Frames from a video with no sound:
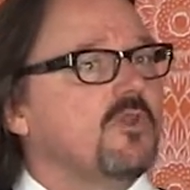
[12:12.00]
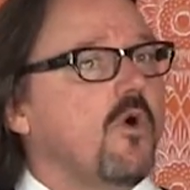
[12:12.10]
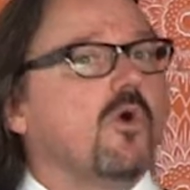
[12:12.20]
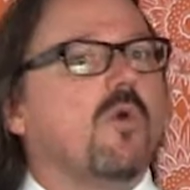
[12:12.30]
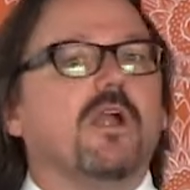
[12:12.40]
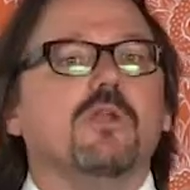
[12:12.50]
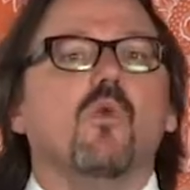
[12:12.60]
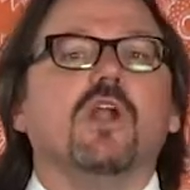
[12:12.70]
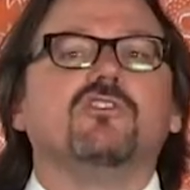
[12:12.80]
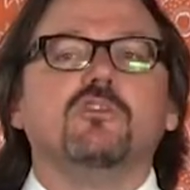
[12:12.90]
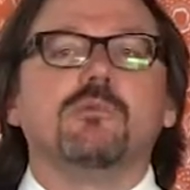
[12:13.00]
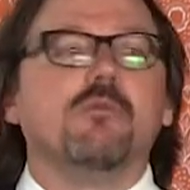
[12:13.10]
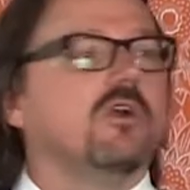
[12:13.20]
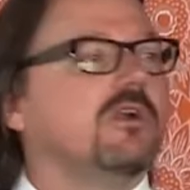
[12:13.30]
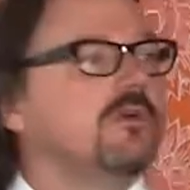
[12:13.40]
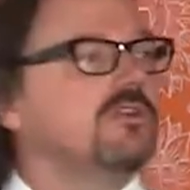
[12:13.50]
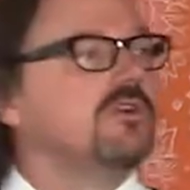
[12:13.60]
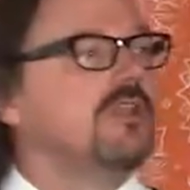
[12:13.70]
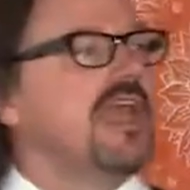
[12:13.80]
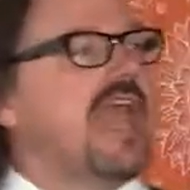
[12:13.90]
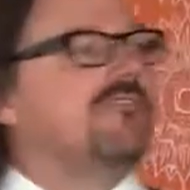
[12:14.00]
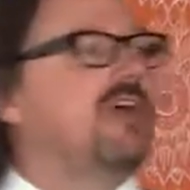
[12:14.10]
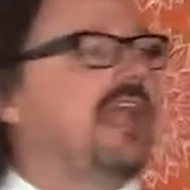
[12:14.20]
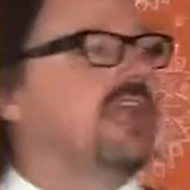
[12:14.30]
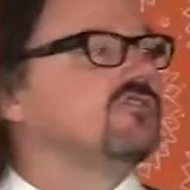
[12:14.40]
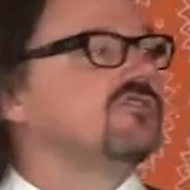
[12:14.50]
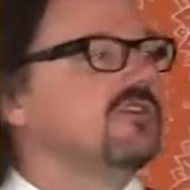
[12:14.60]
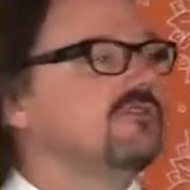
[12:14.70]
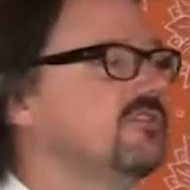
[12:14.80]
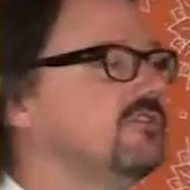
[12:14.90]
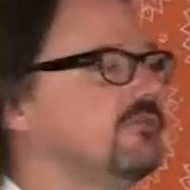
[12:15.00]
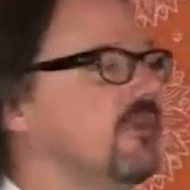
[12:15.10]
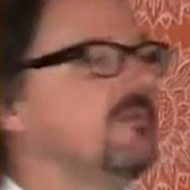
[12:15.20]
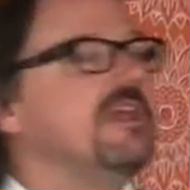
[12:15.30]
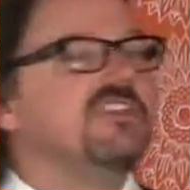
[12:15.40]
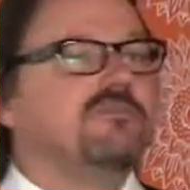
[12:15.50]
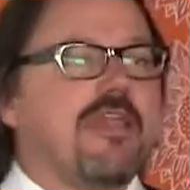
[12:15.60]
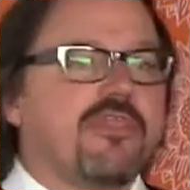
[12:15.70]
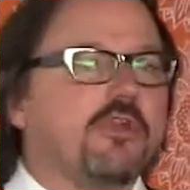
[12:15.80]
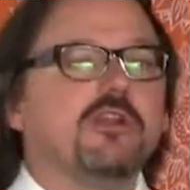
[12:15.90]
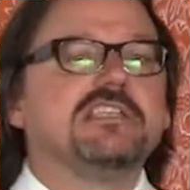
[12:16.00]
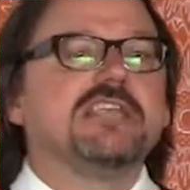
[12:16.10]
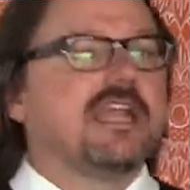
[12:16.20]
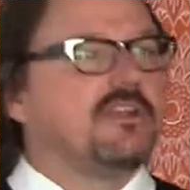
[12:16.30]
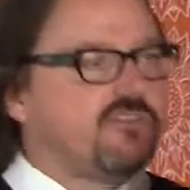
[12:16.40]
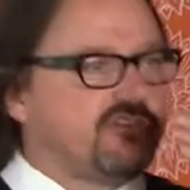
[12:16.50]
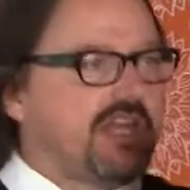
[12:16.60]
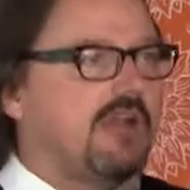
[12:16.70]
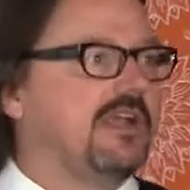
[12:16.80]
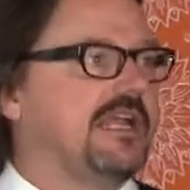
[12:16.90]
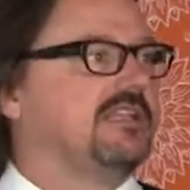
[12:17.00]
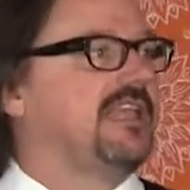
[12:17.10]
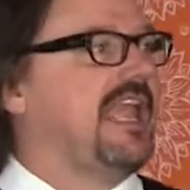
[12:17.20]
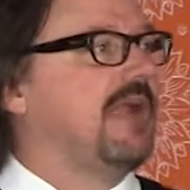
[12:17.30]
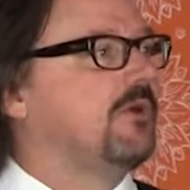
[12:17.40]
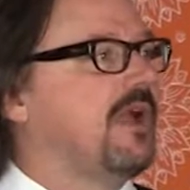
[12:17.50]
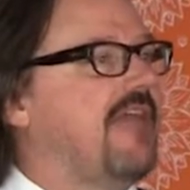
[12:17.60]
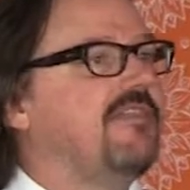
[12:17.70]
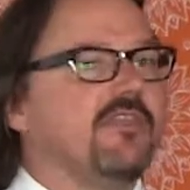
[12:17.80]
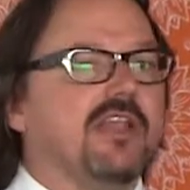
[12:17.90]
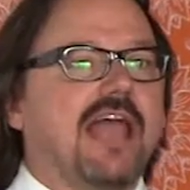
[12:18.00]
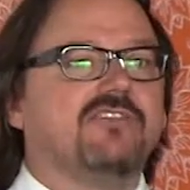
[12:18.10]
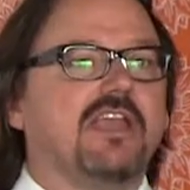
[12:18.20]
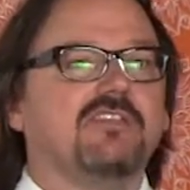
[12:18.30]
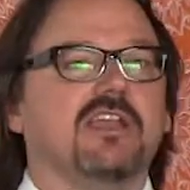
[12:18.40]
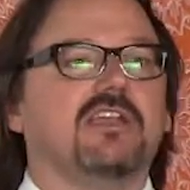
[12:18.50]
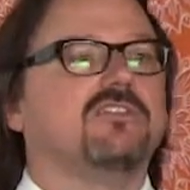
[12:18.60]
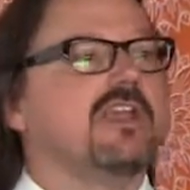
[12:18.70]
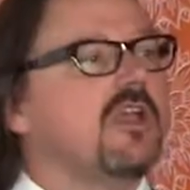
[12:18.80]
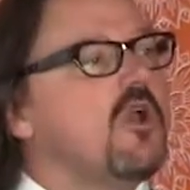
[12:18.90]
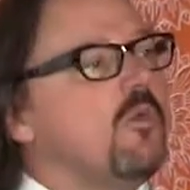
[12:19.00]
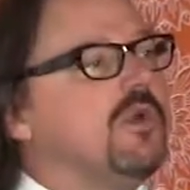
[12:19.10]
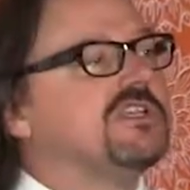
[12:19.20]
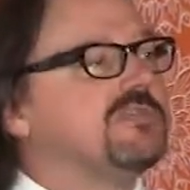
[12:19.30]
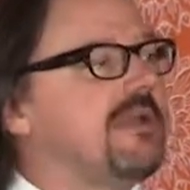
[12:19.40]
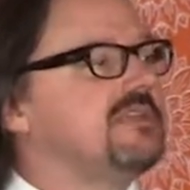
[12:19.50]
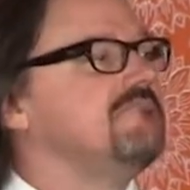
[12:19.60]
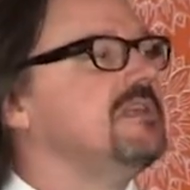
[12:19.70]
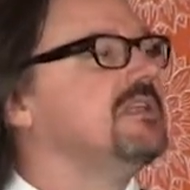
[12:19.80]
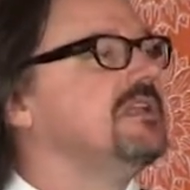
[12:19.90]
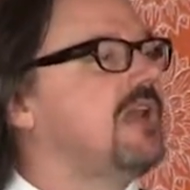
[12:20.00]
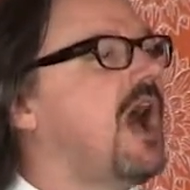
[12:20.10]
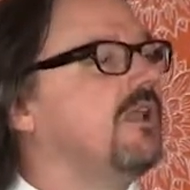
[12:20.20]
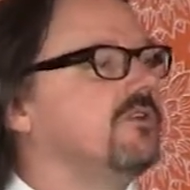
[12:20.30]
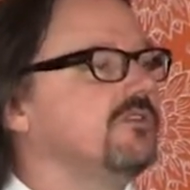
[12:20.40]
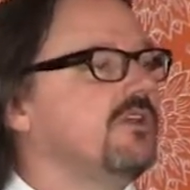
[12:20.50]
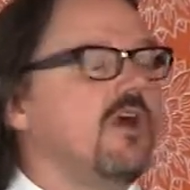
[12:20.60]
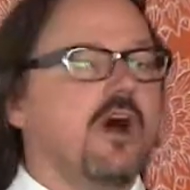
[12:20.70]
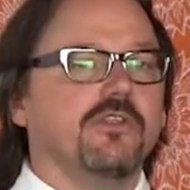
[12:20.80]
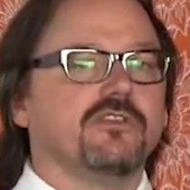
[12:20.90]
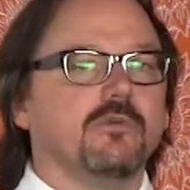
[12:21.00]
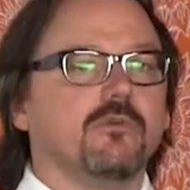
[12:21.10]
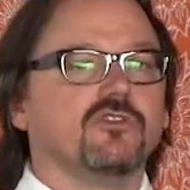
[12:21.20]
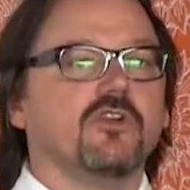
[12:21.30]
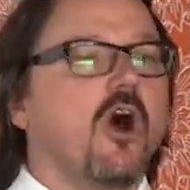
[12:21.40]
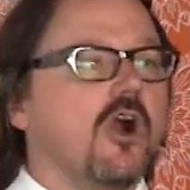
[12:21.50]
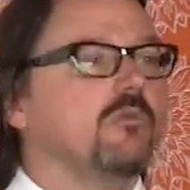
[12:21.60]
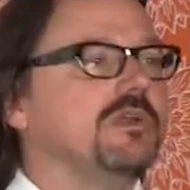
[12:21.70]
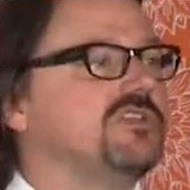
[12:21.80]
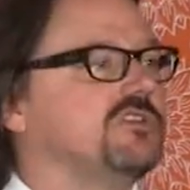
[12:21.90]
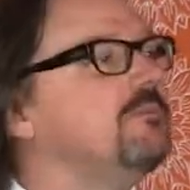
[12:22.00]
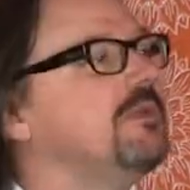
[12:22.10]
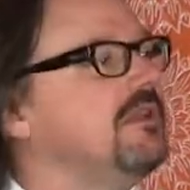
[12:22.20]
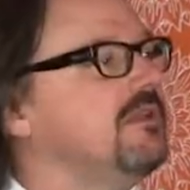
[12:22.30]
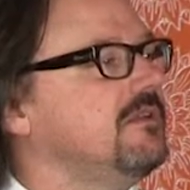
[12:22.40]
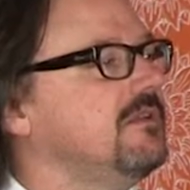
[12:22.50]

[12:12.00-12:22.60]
Or where in one Super Bowl commercial, a financial services firm spent 30 seconds staring at the camera and then the last 10 seconds saying, "We just spent $1 million on this commercial, aren't we stupid?"